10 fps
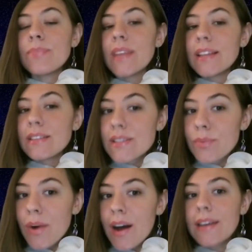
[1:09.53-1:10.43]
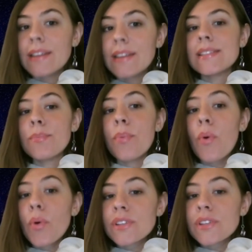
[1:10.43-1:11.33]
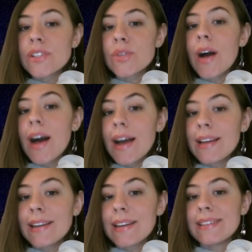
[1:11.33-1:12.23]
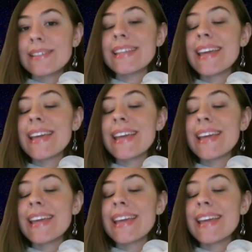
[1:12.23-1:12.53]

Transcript: That is why it is important to highlight that